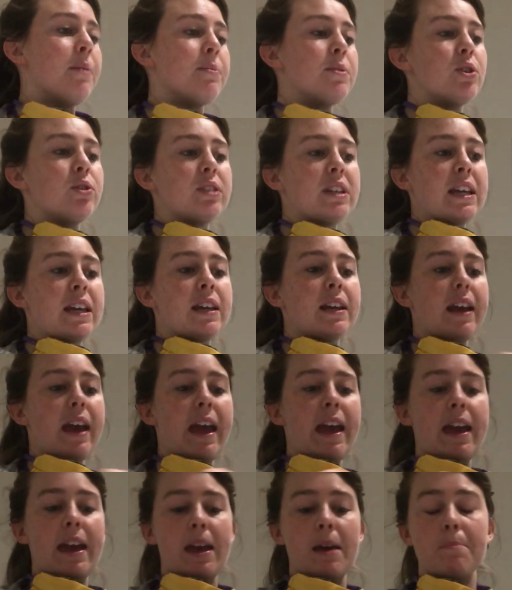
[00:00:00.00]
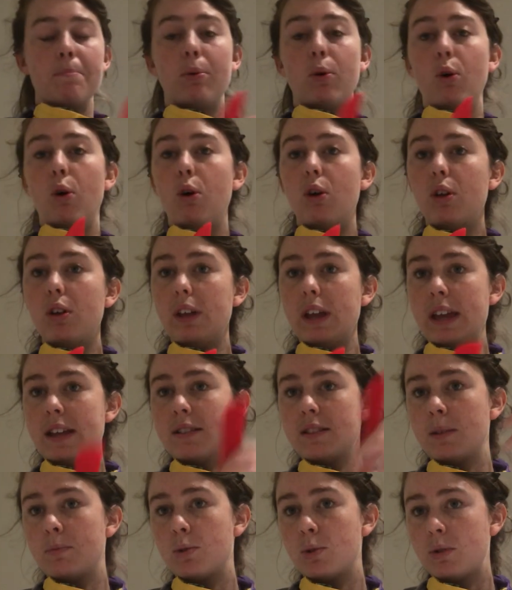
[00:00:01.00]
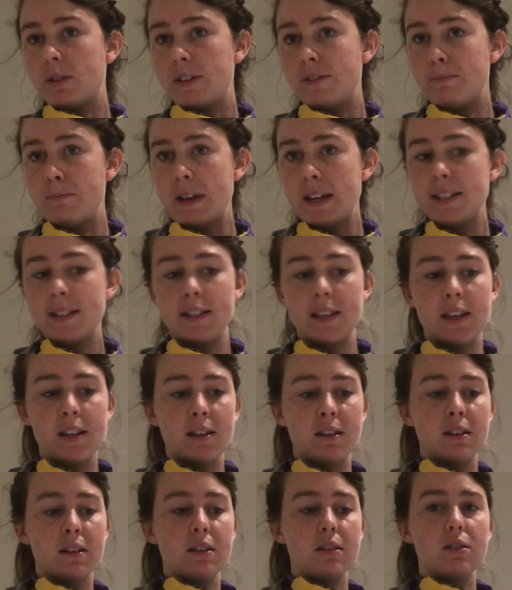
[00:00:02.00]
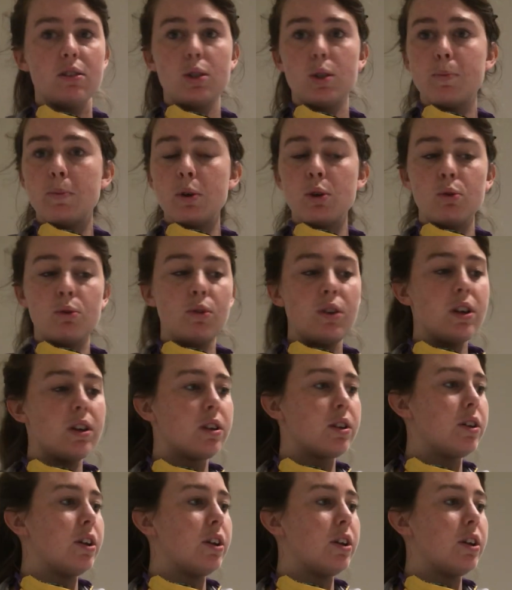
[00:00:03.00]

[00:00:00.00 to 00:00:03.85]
You'll need a bowl and some sort of mixing spoon.